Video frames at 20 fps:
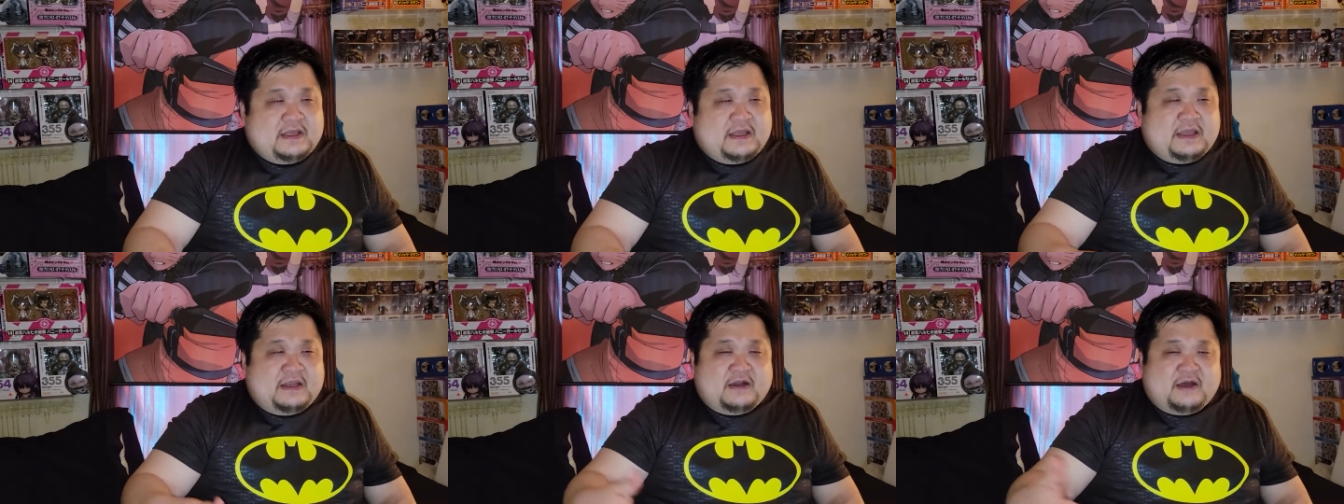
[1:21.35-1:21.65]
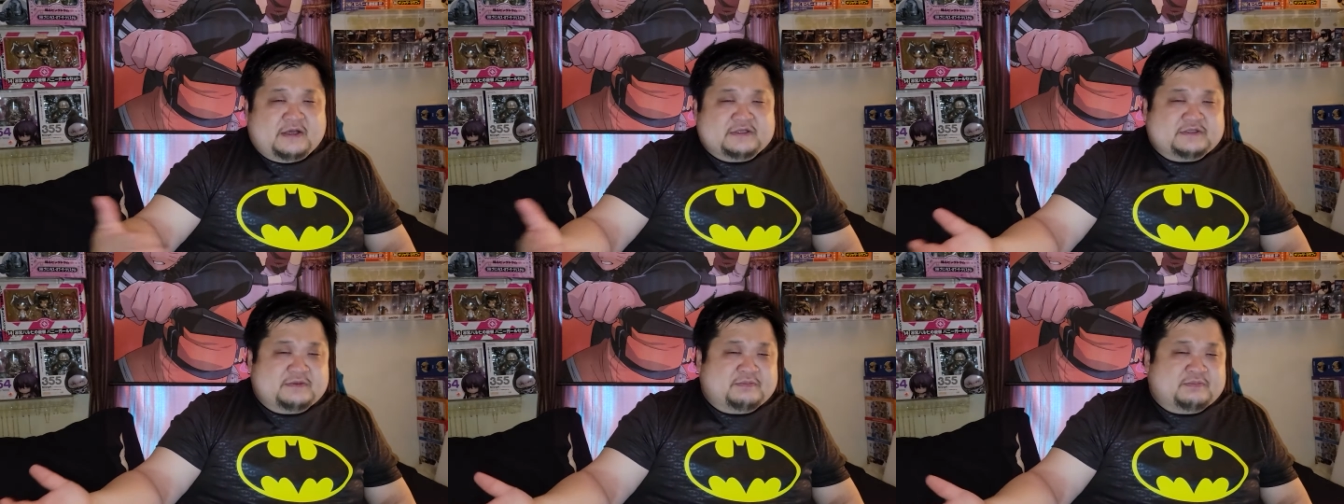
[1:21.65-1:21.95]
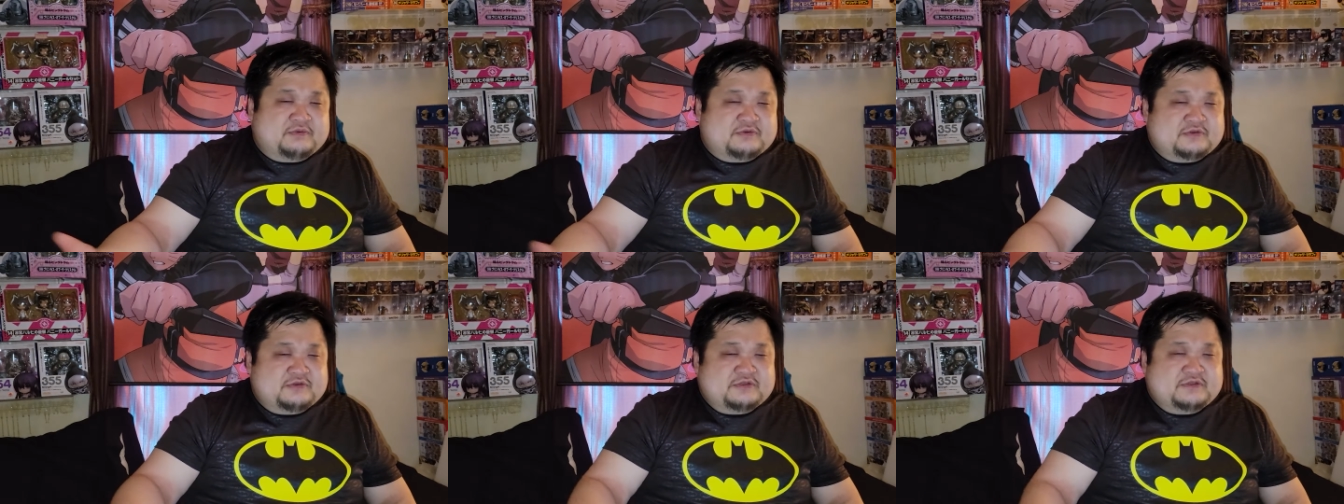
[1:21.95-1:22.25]
It also
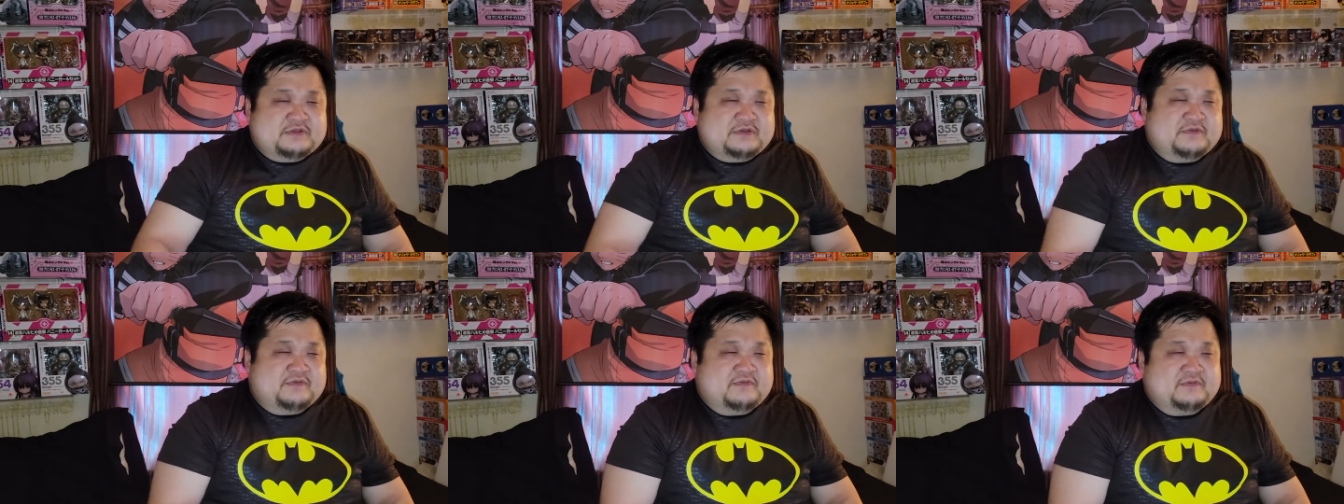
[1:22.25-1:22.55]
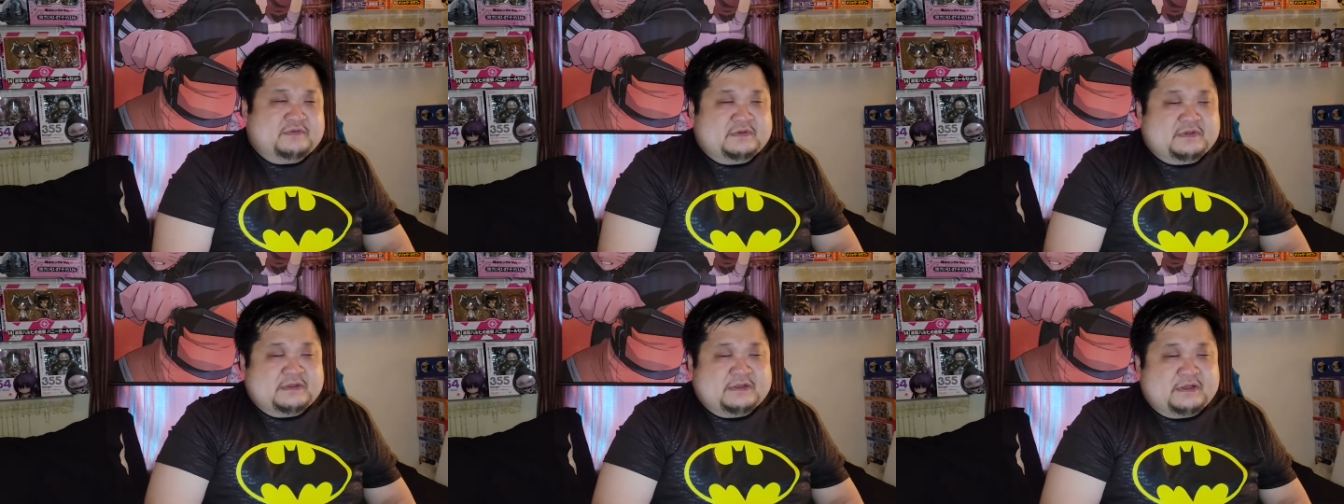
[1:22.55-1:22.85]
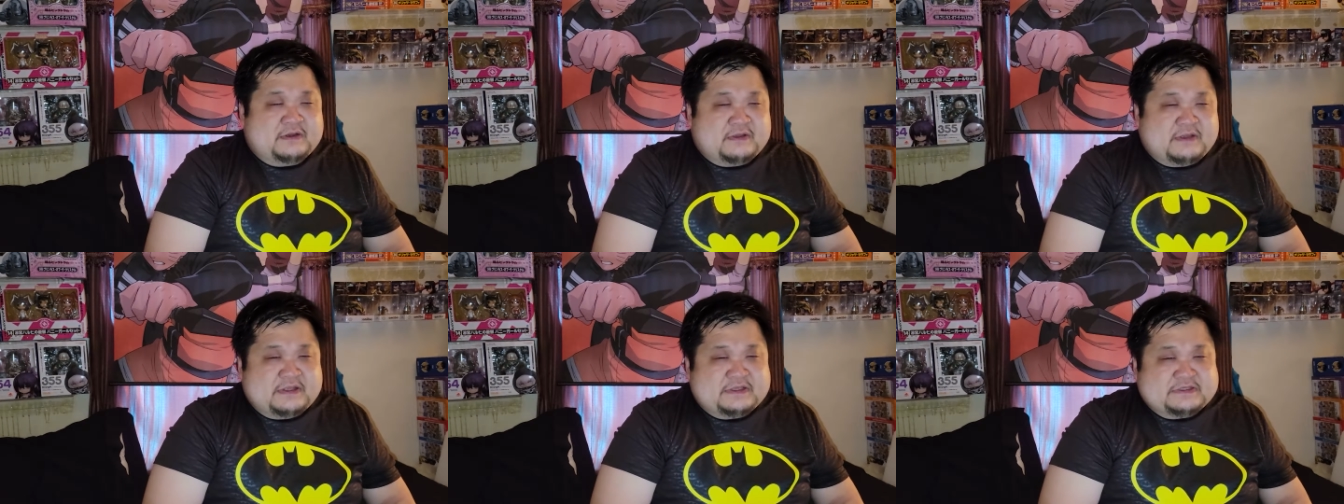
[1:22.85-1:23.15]
pulls, you
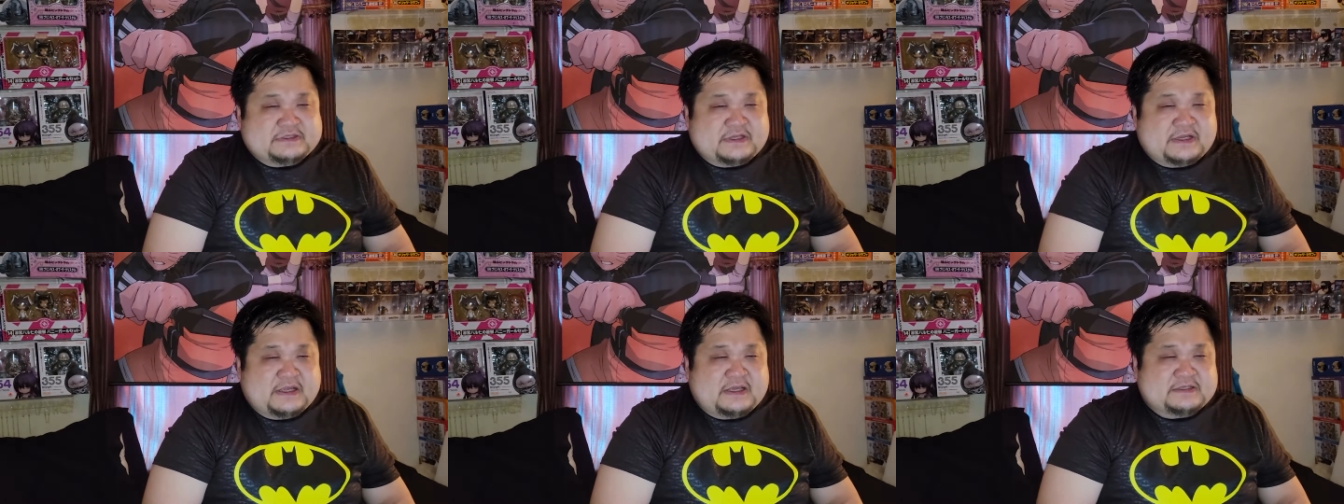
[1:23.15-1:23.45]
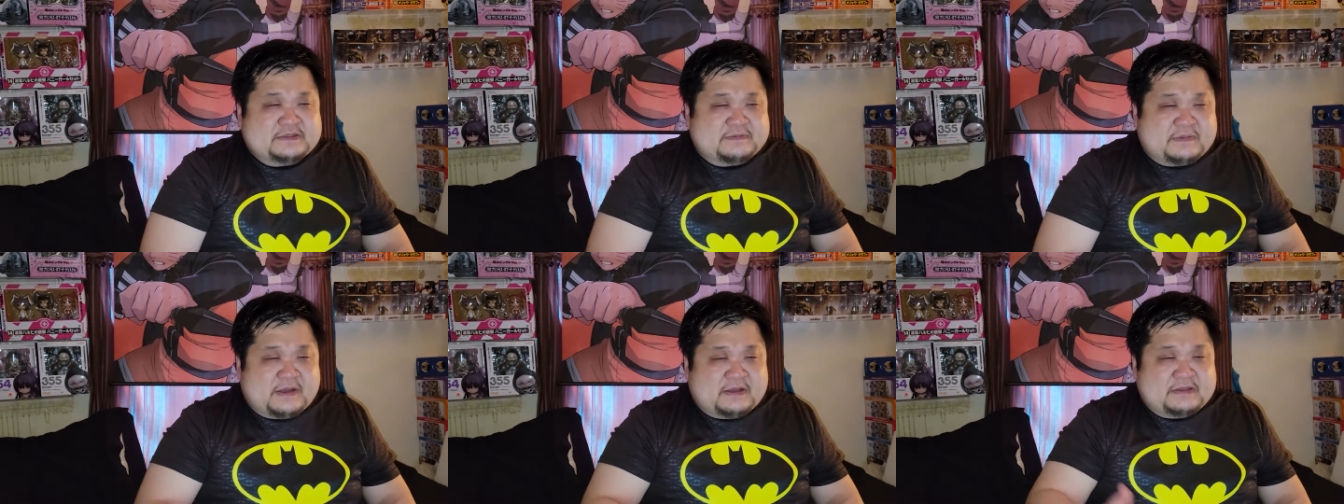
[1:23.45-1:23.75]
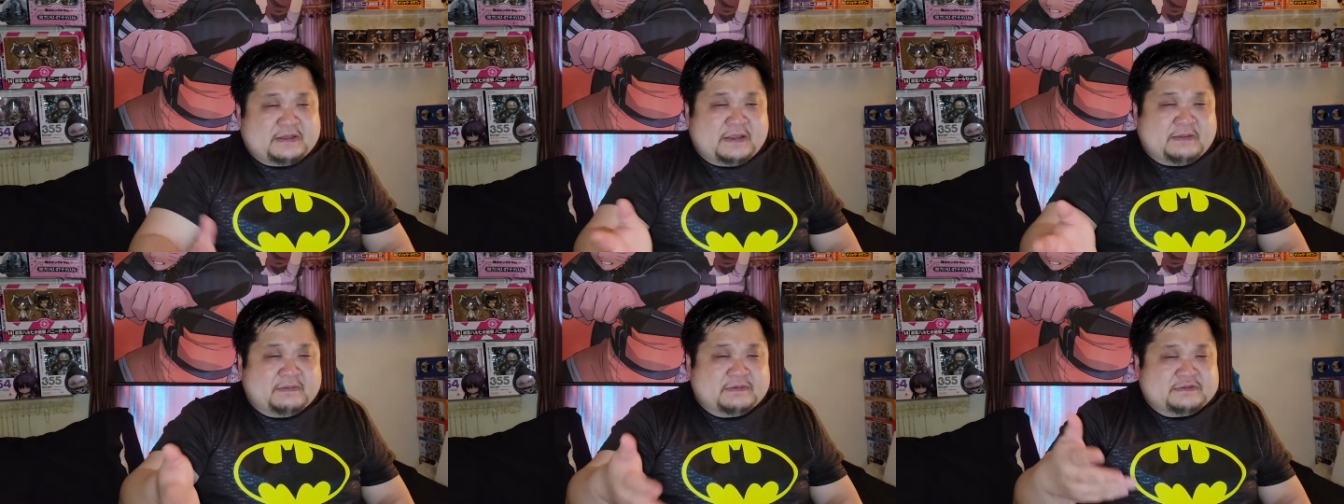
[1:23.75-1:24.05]
know, Easter eggs about
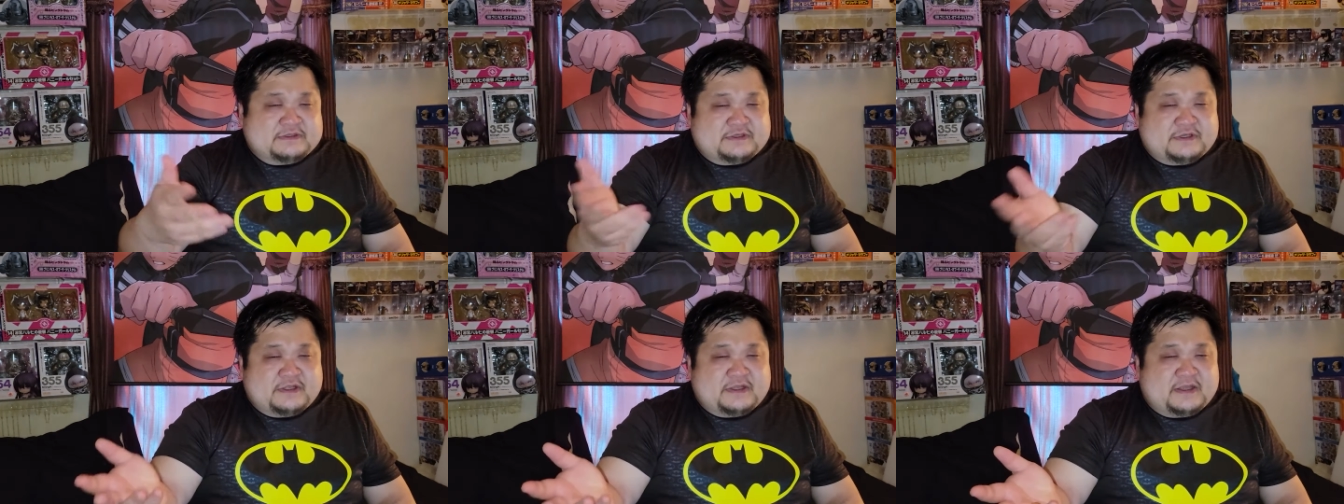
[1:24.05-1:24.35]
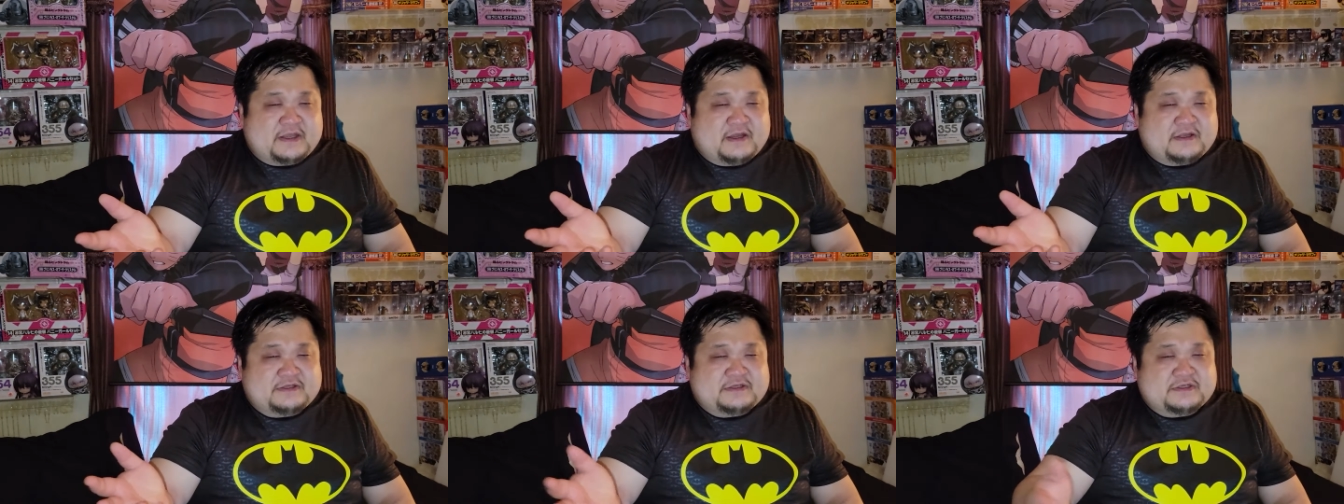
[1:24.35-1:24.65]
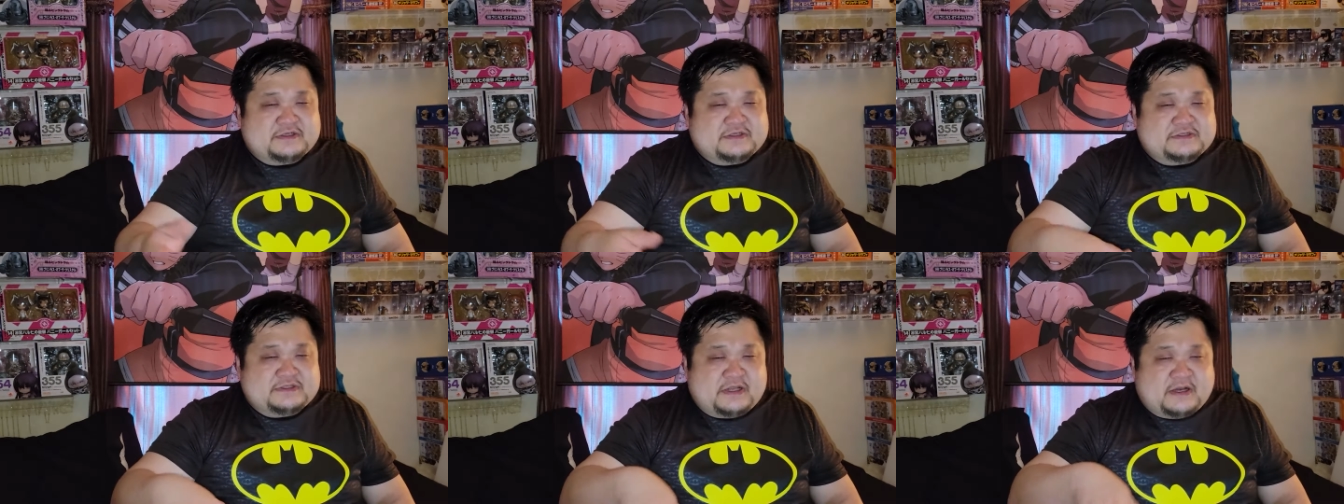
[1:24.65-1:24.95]
naming certain characters.